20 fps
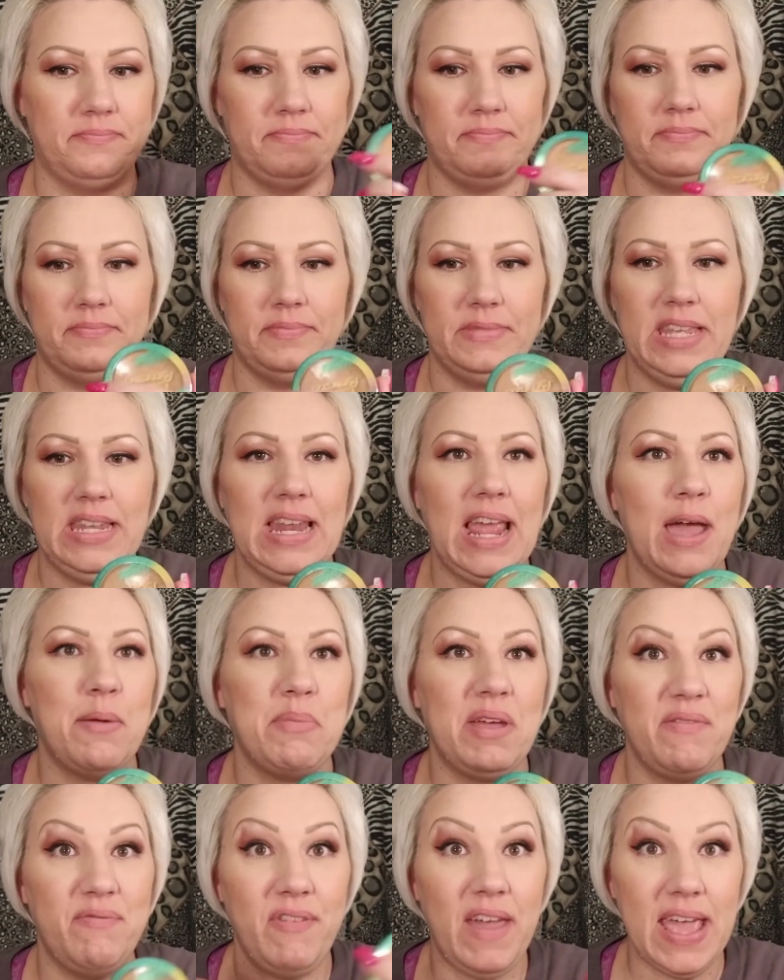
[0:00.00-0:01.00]
didn't have my
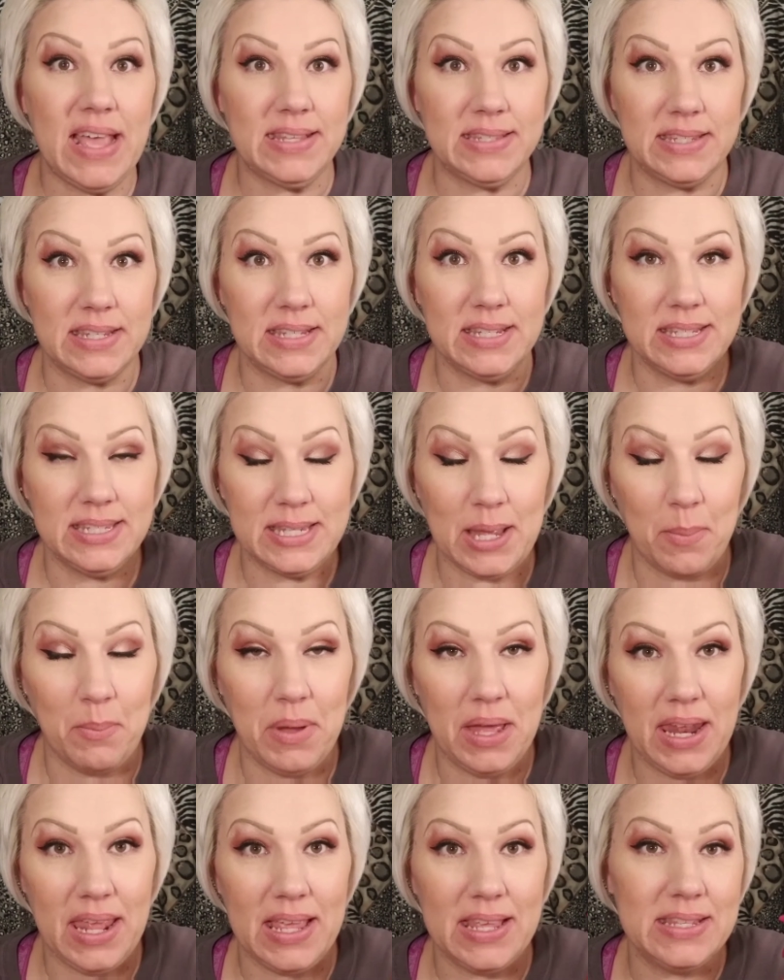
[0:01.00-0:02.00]
face in
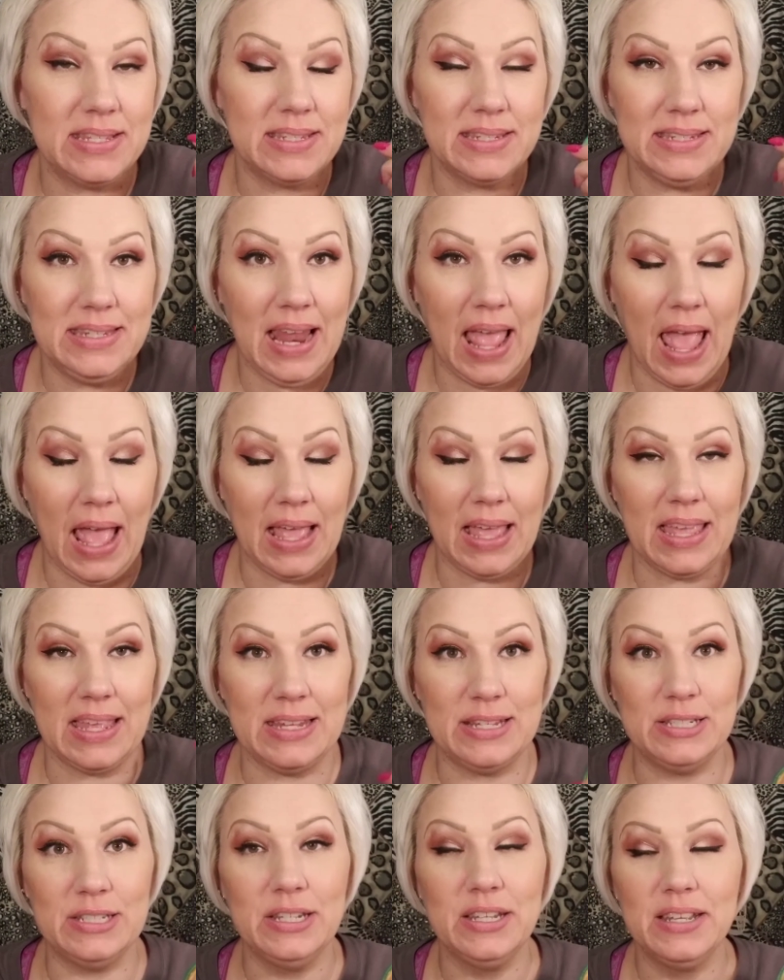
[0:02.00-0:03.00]
somebody's neck
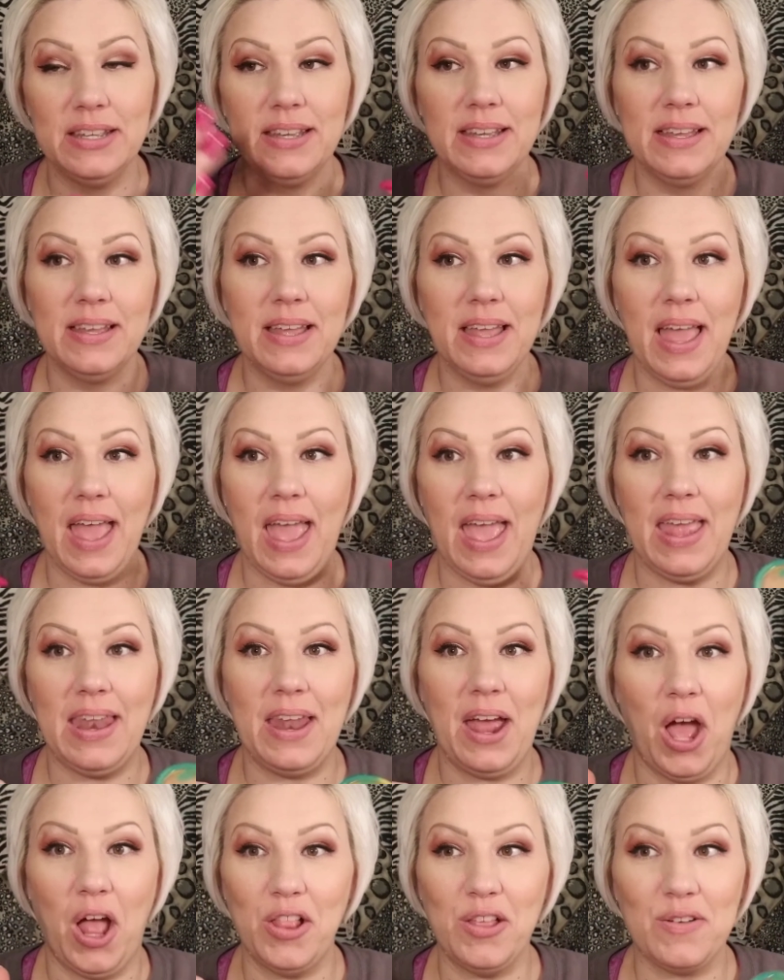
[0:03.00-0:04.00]
and
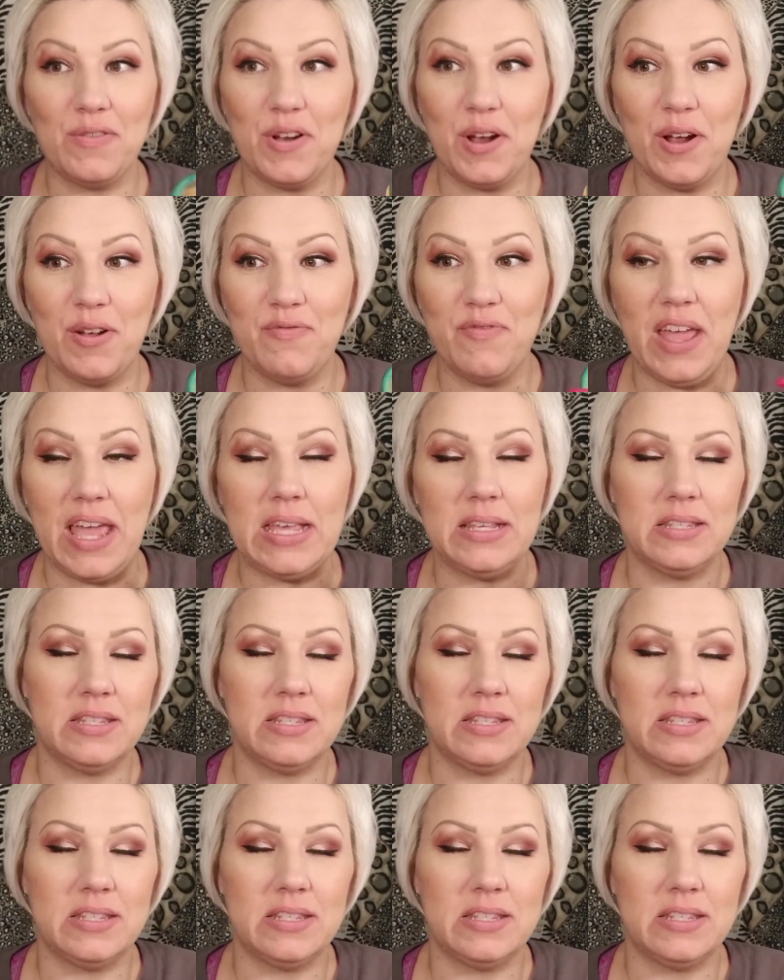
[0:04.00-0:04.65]
all over her face.